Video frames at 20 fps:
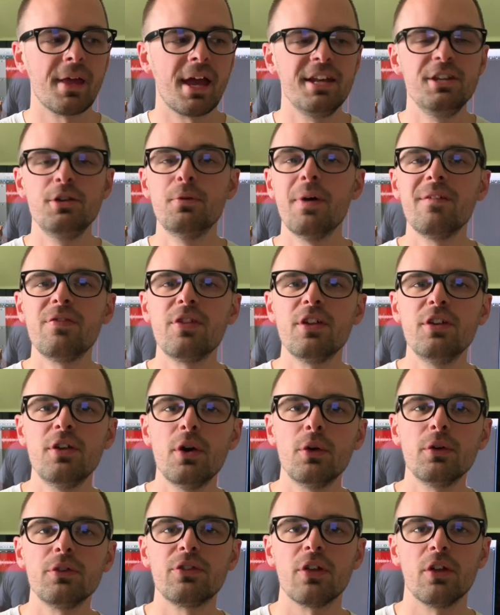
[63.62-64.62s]
and you have the
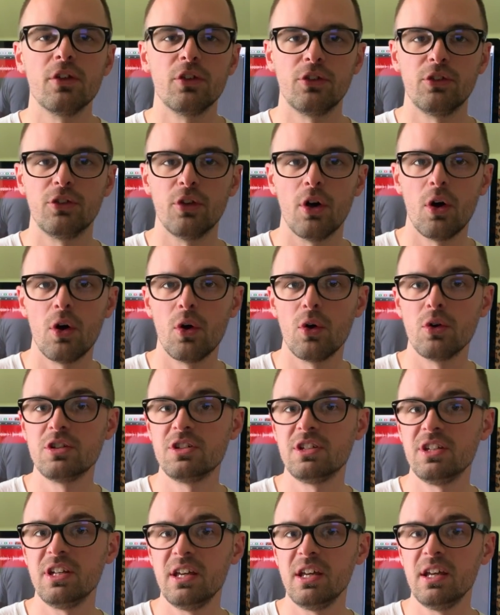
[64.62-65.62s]
notes so,
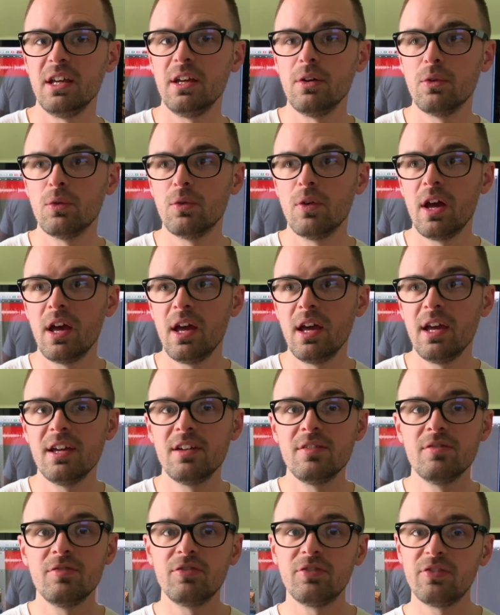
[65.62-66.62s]
ti, re,
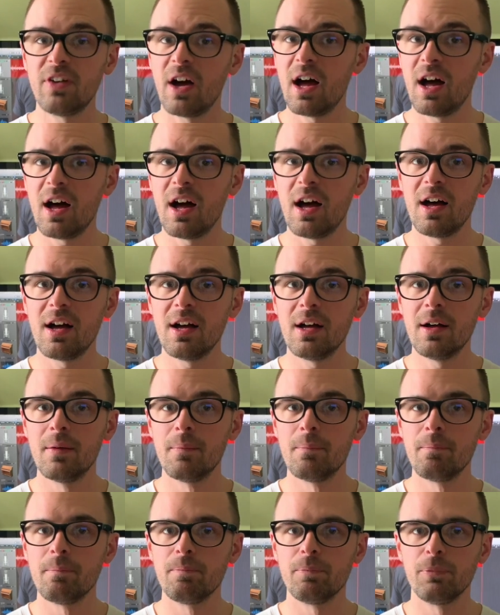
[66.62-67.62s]
and fa,
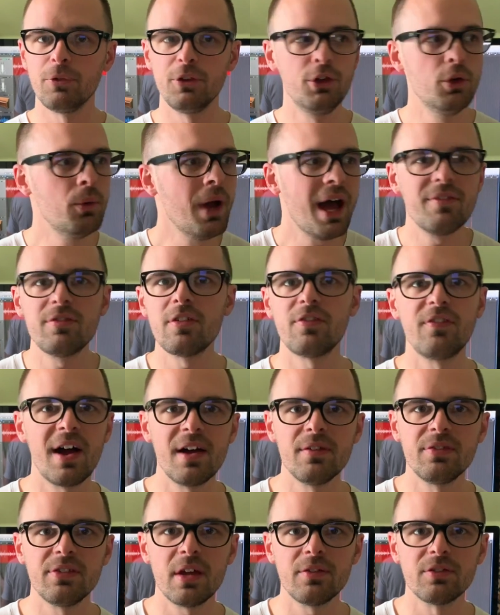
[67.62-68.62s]
you have a
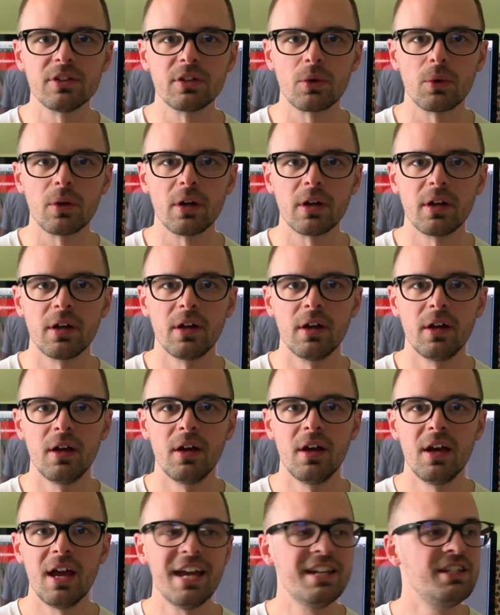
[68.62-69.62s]
5-7 chord.
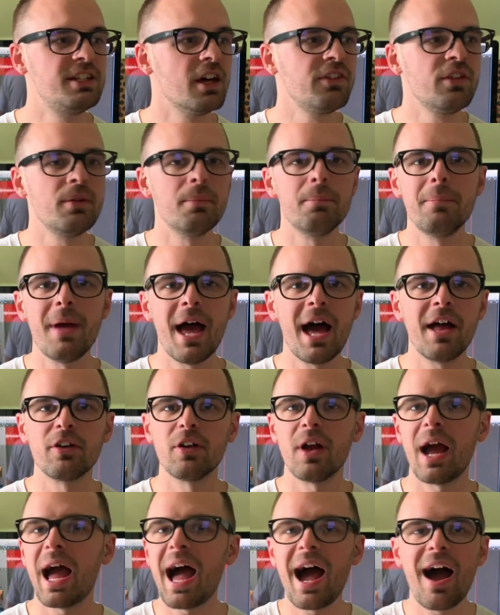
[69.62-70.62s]
It doesn't
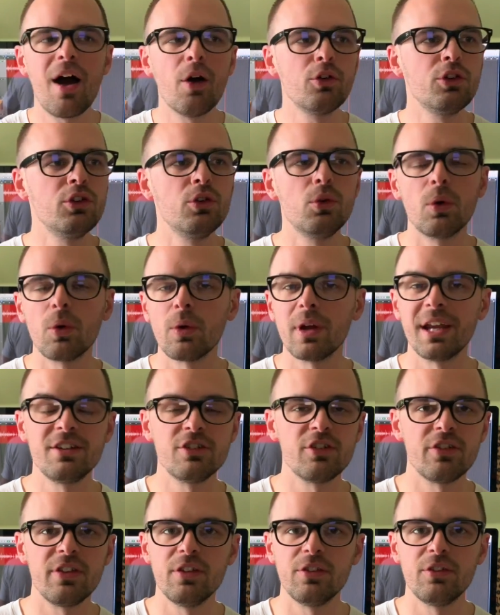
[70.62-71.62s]
matter how you
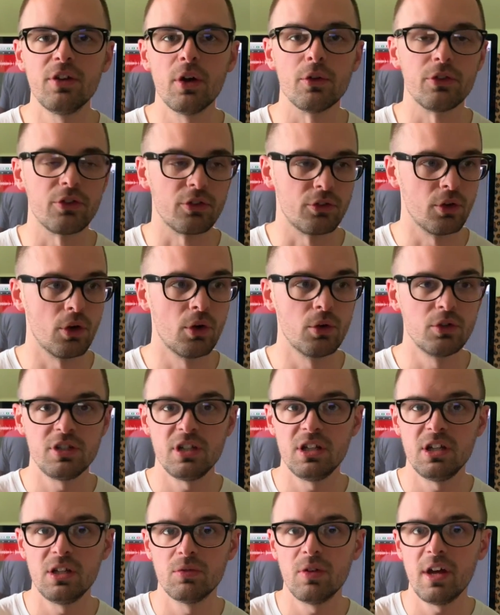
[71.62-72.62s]
arrange these notes. So,
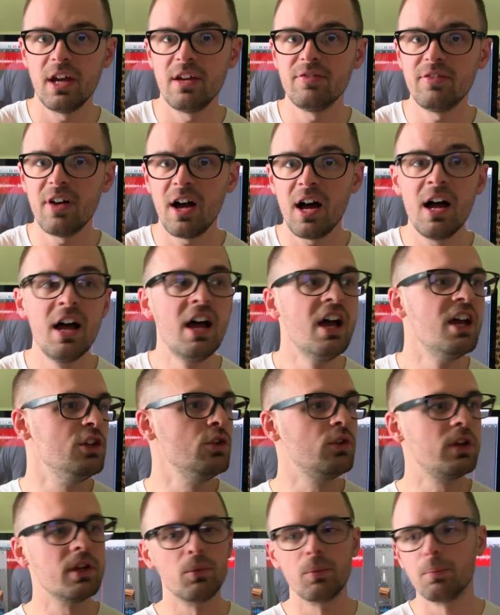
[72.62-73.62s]
ti, re, fa.
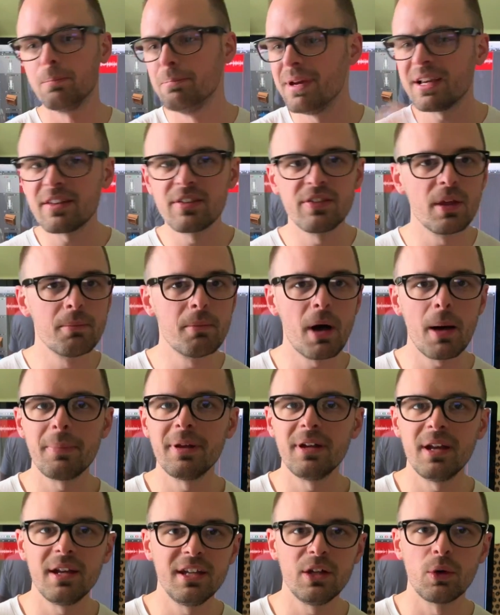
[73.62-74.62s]
You can mix them
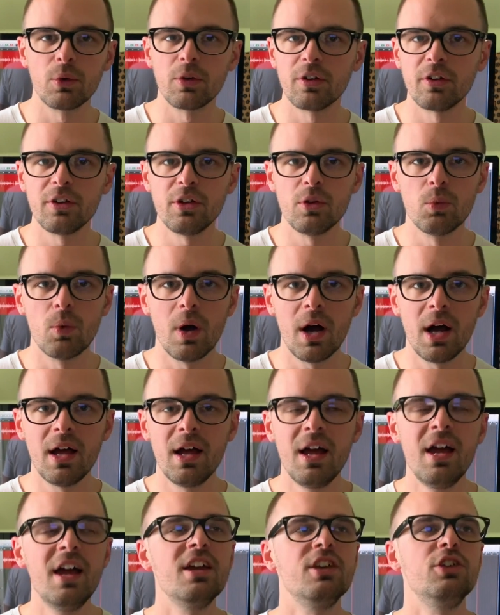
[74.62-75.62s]
up in any order you
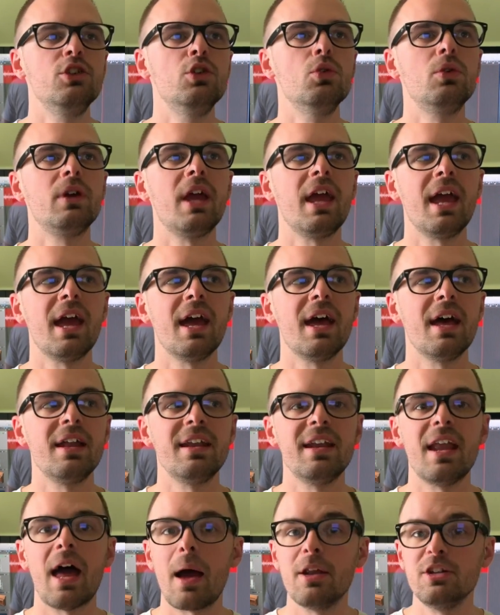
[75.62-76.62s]
want. You
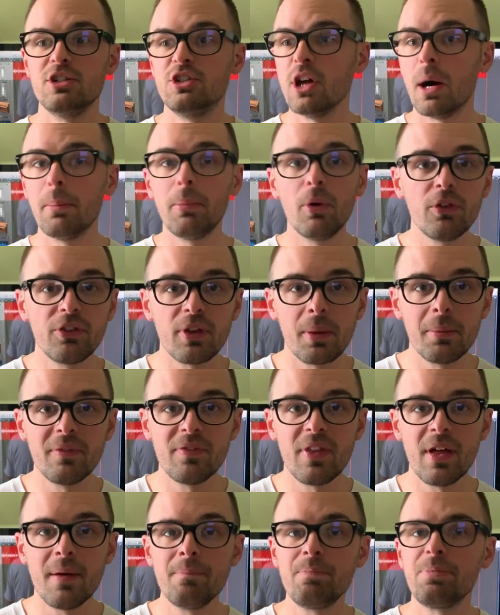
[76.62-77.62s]
can double some
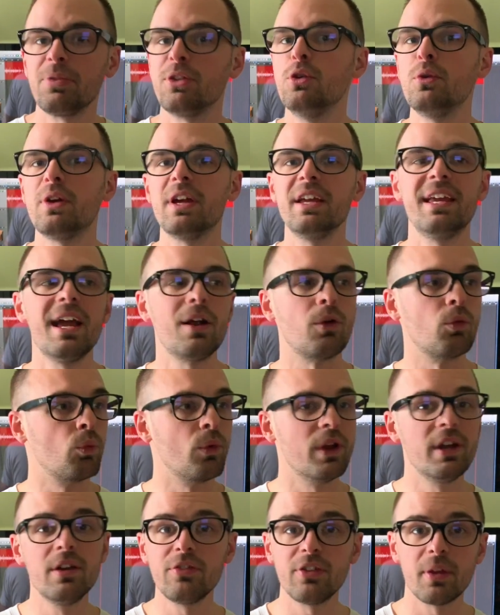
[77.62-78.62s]
of them. You can get
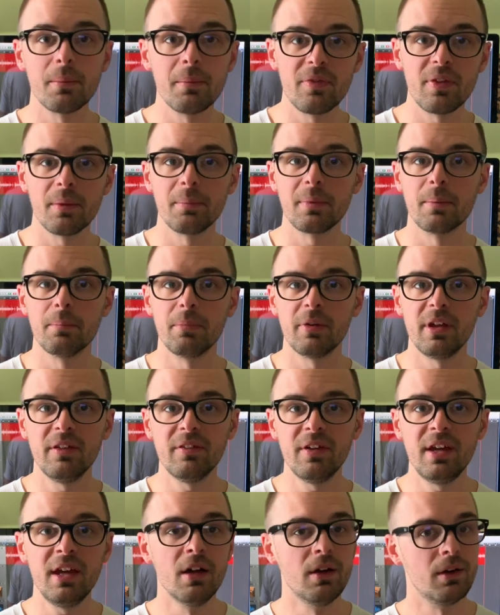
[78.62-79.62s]
rid of some of them
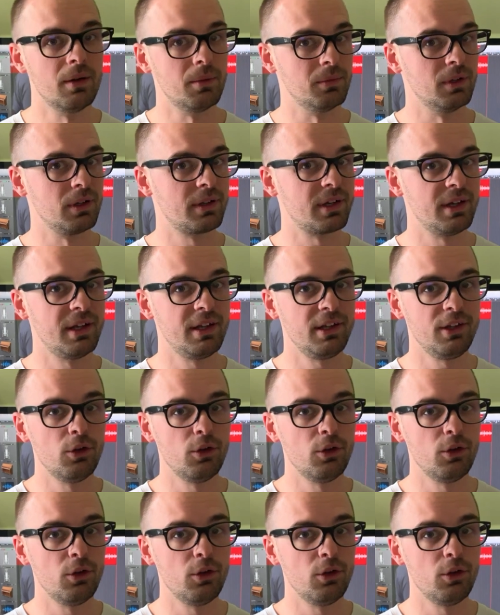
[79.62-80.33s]
completely. I'm looking at